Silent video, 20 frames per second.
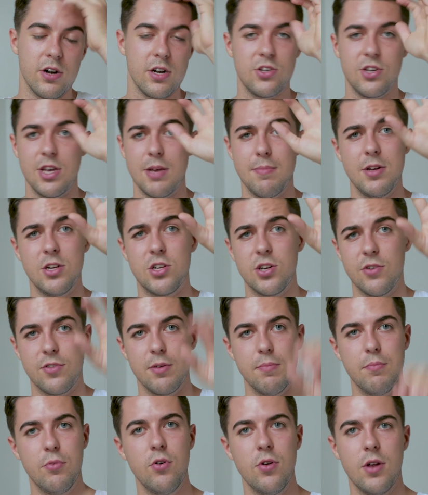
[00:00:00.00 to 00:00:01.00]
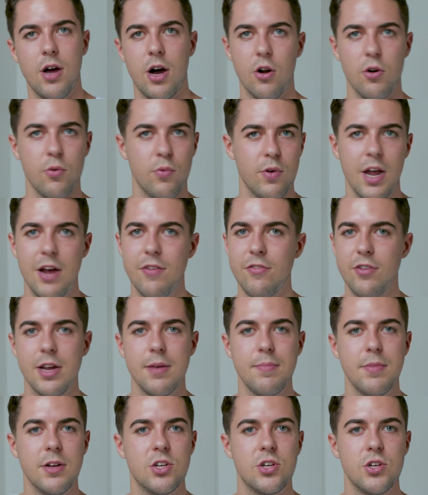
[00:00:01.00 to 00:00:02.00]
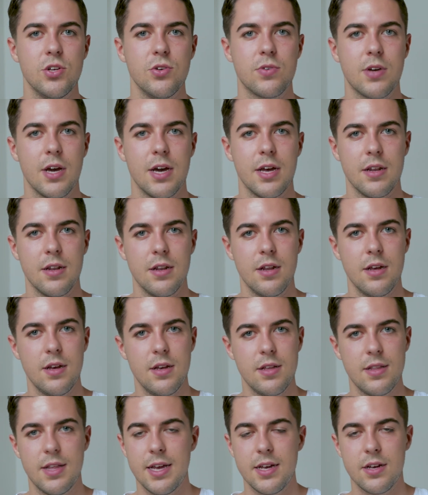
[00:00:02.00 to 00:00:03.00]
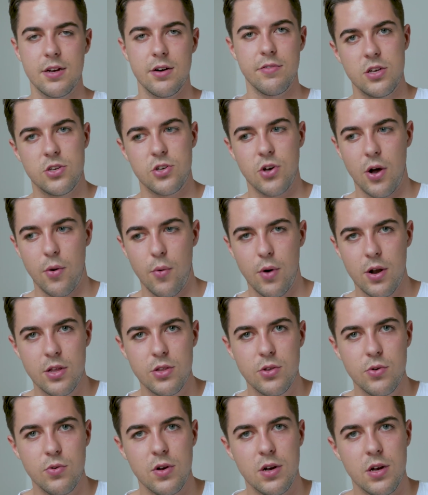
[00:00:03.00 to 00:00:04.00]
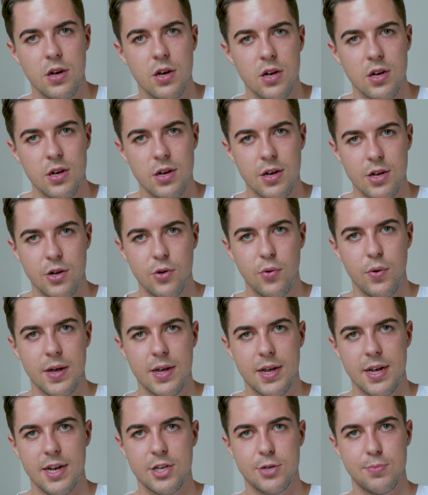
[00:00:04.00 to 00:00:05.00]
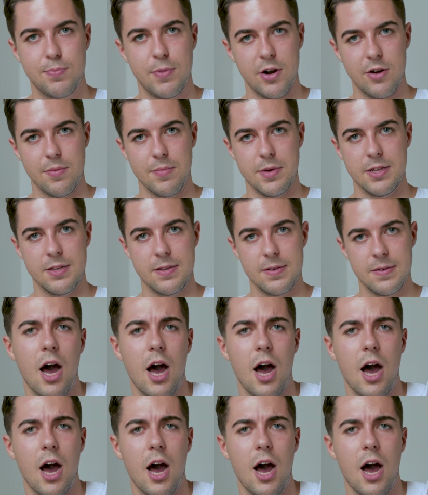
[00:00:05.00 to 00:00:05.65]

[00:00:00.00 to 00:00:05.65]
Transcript: this image of the Buddha or whatever image you can think of. So, I want to do a, a quick experiment.